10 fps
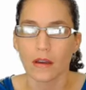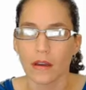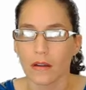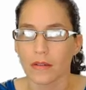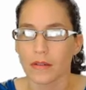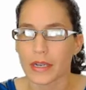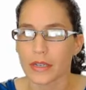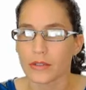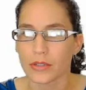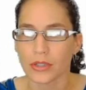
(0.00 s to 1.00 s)
All right,
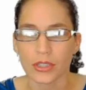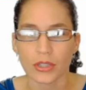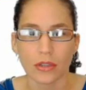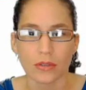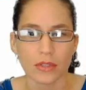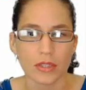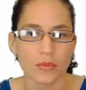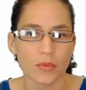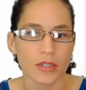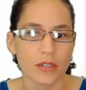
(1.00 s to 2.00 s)
and you can just close this
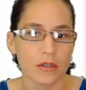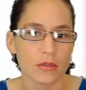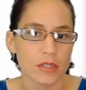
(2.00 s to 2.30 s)
window.